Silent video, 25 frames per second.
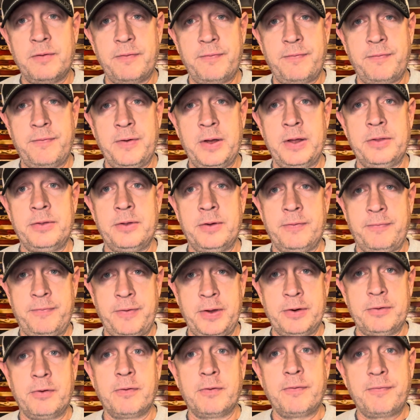The
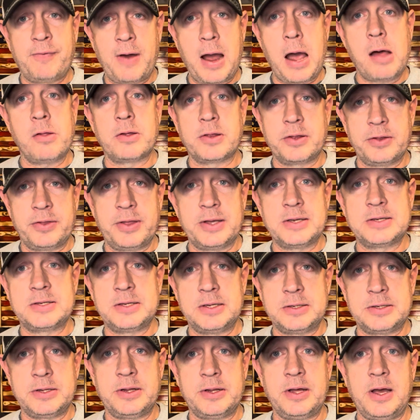federal filing that they
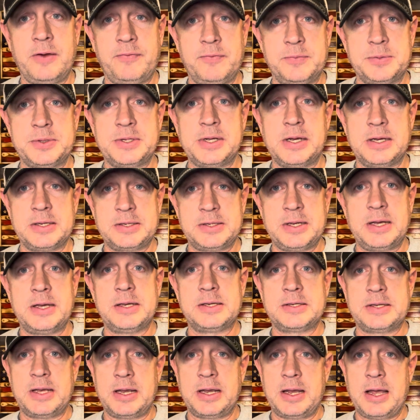send to the FMCSA
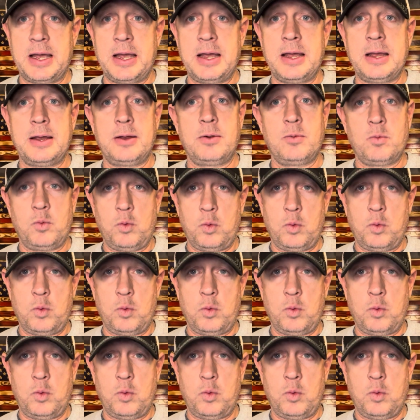saying, hey,